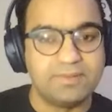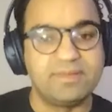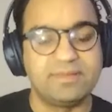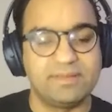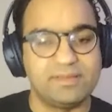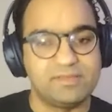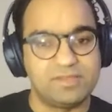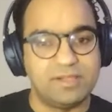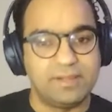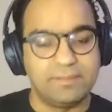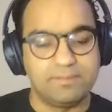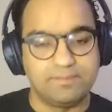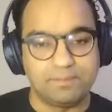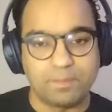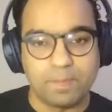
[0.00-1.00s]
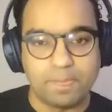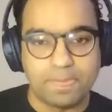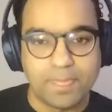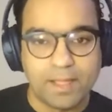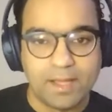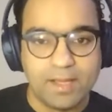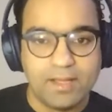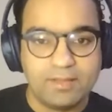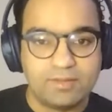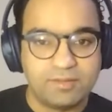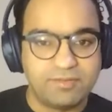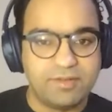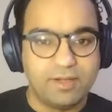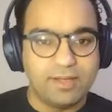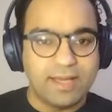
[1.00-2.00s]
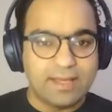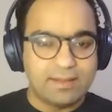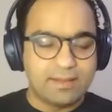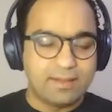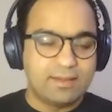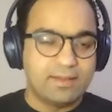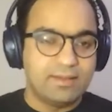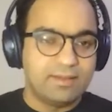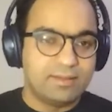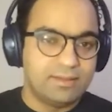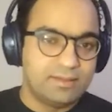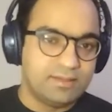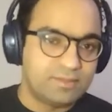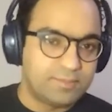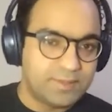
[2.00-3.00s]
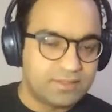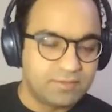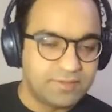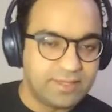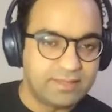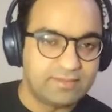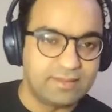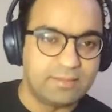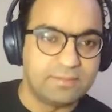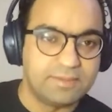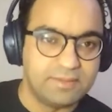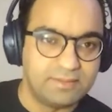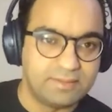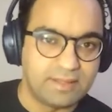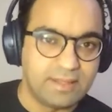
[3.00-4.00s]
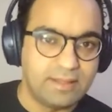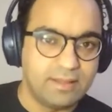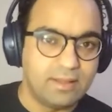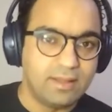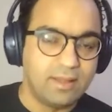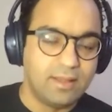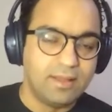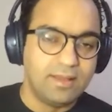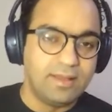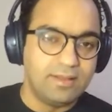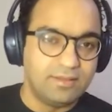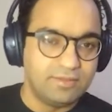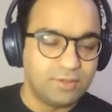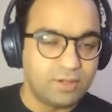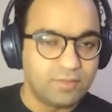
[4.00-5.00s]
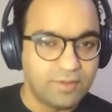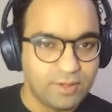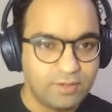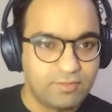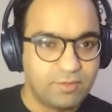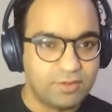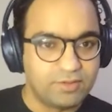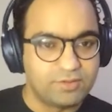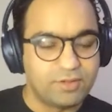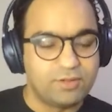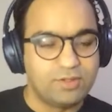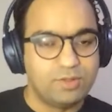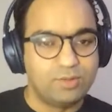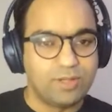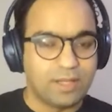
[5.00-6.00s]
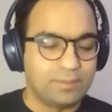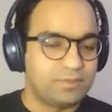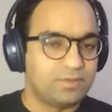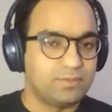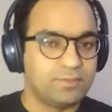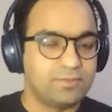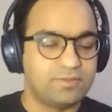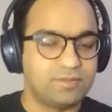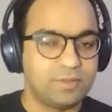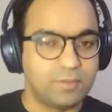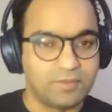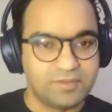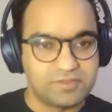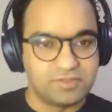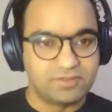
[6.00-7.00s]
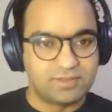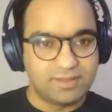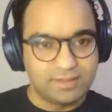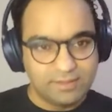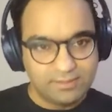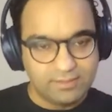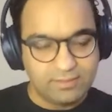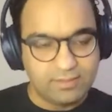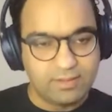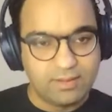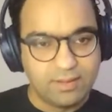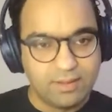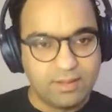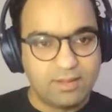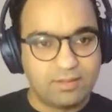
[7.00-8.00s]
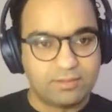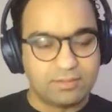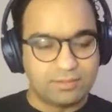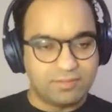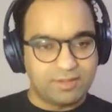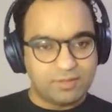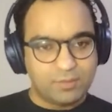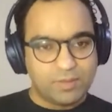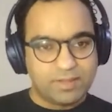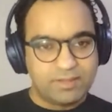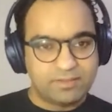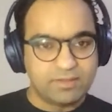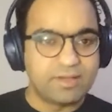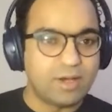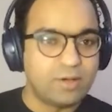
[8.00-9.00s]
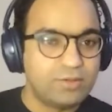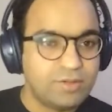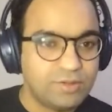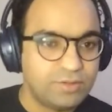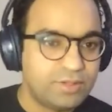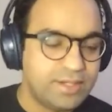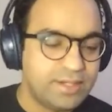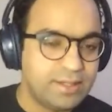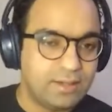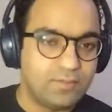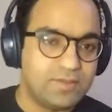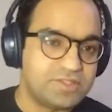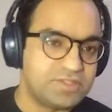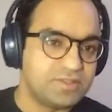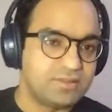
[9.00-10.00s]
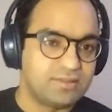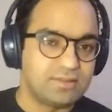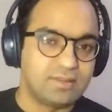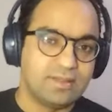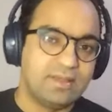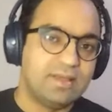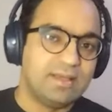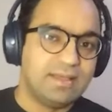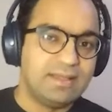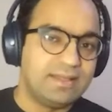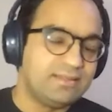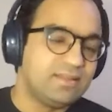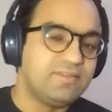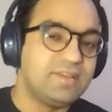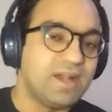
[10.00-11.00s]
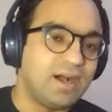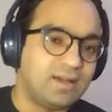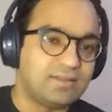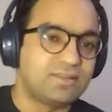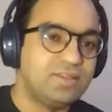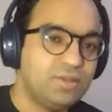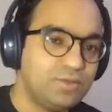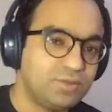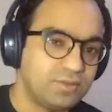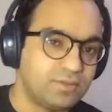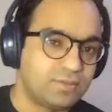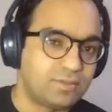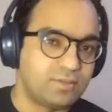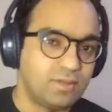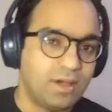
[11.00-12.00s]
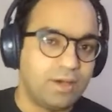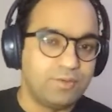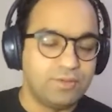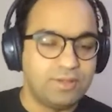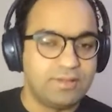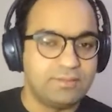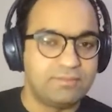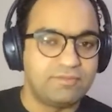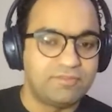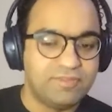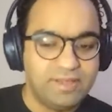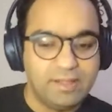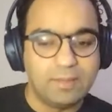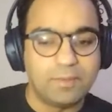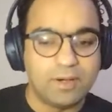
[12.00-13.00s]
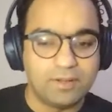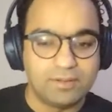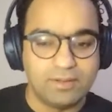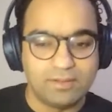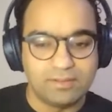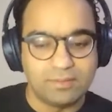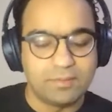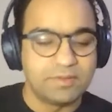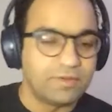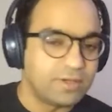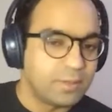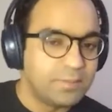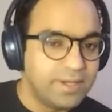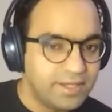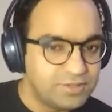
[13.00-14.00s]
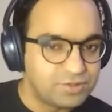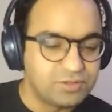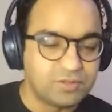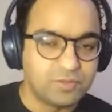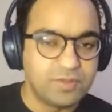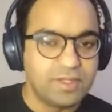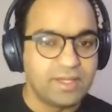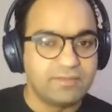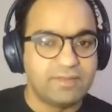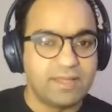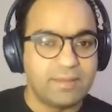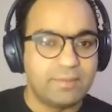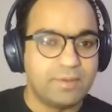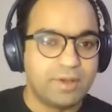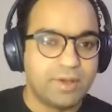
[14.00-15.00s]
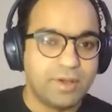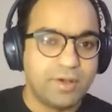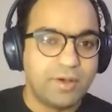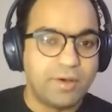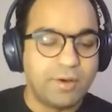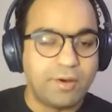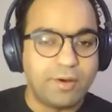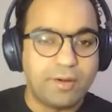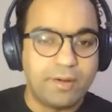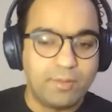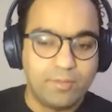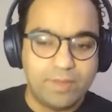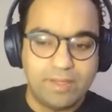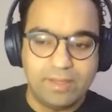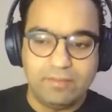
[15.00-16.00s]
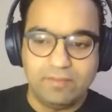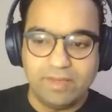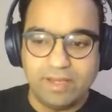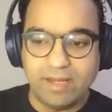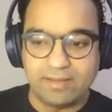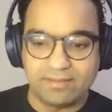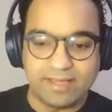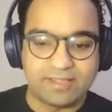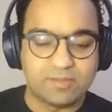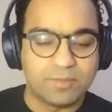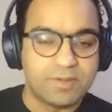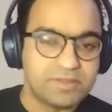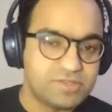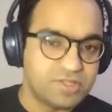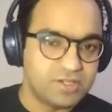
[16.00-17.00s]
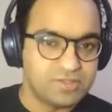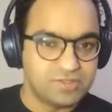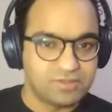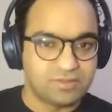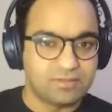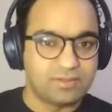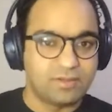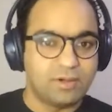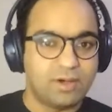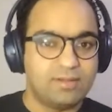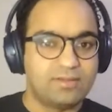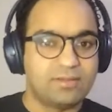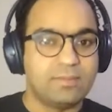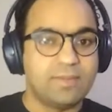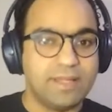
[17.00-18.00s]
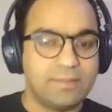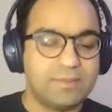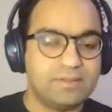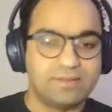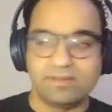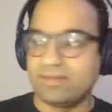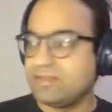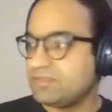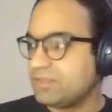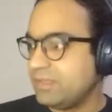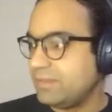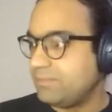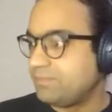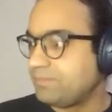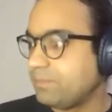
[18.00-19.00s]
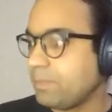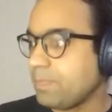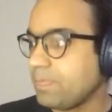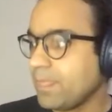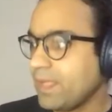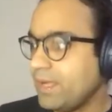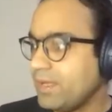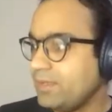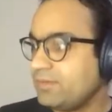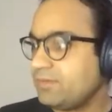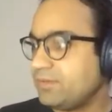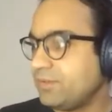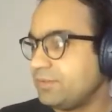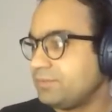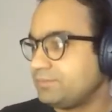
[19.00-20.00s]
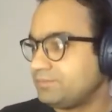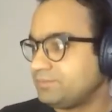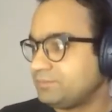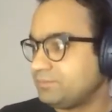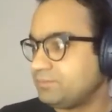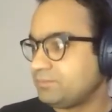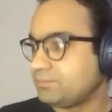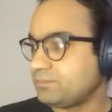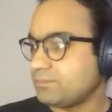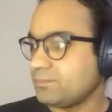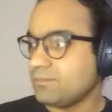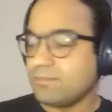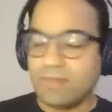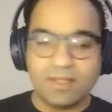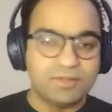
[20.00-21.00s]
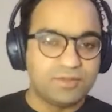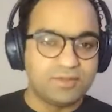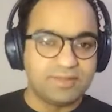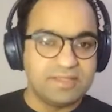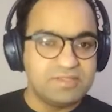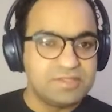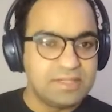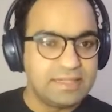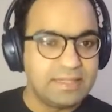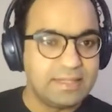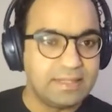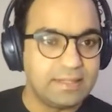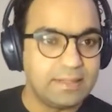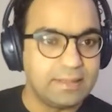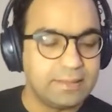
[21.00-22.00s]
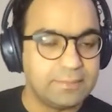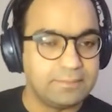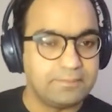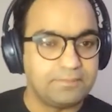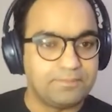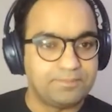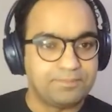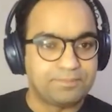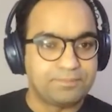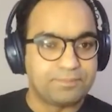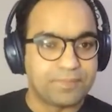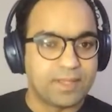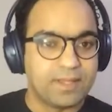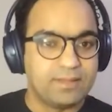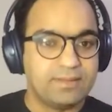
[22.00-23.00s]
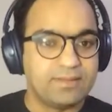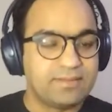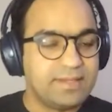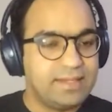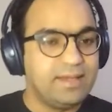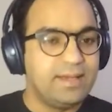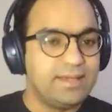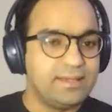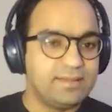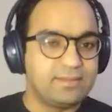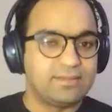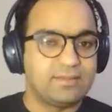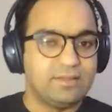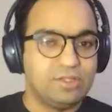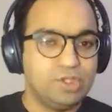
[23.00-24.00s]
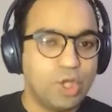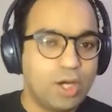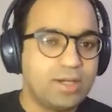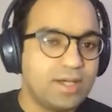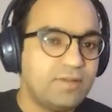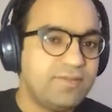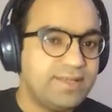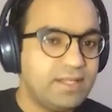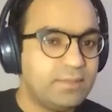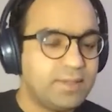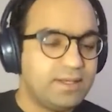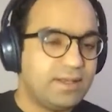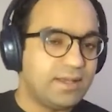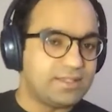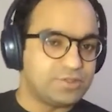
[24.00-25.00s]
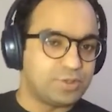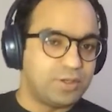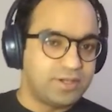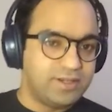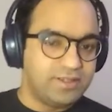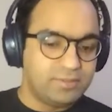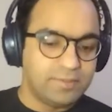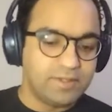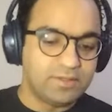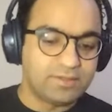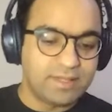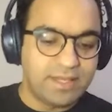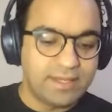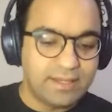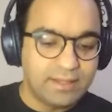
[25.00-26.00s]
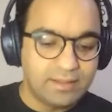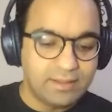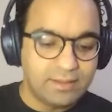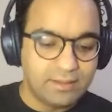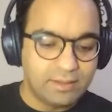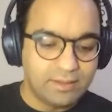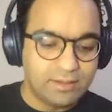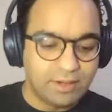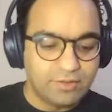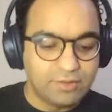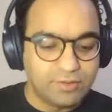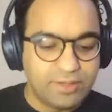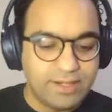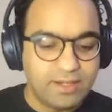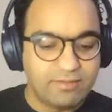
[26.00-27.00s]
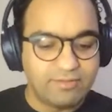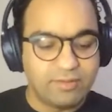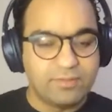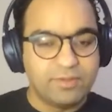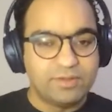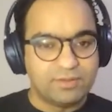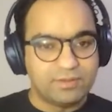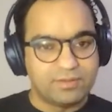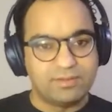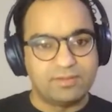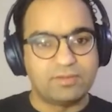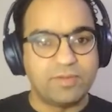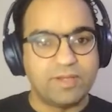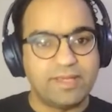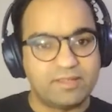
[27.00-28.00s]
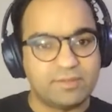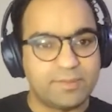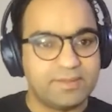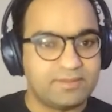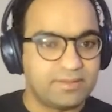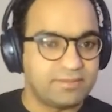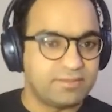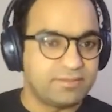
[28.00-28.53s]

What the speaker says: essentially. So if you look at the specific examples, then in this talk, we're going to focus on two types of supervision signals. So the first one is the ground truth data, which is, let's say we ask users, how do they feel about some of the recommendations we give them, or we ask expert judges on some labels, essentially. So essentially, this data is not available in large quantities because collecting ground truth data from users is very expensive.